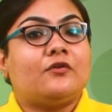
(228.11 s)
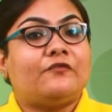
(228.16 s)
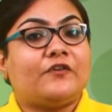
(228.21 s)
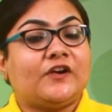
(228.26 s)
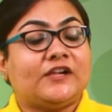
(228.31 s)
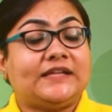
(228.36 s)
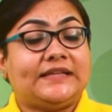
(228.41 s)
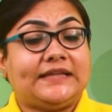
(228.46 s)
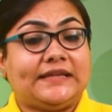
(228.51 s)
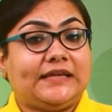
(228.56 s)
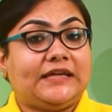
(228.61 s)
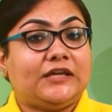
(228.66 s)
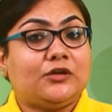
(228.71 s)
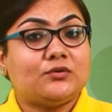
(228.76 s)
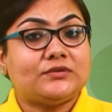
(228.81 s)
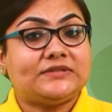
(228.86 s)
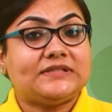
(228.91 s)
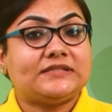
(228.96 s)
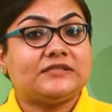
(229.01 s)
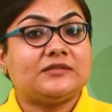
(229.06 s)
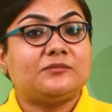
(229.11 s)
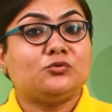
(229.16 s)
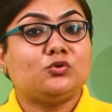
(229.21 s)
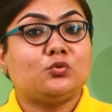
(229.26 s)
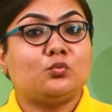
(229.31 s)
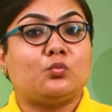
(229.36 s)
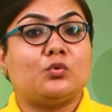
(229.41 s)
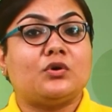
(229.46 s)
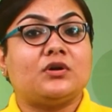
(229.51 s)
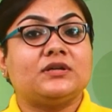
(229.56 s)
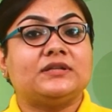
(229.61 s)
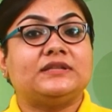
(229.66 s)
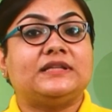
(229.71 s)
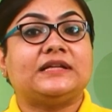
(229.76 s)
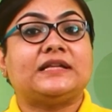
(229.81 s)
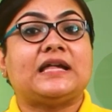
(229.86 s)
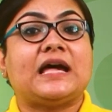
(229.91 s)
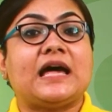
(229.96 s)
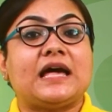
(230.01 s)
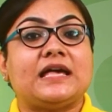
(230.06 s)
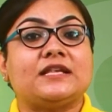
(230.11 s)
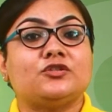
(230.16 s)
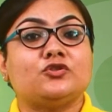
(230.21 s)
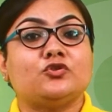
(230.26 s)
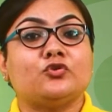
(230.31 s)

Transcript: for an ecosystem to work, there has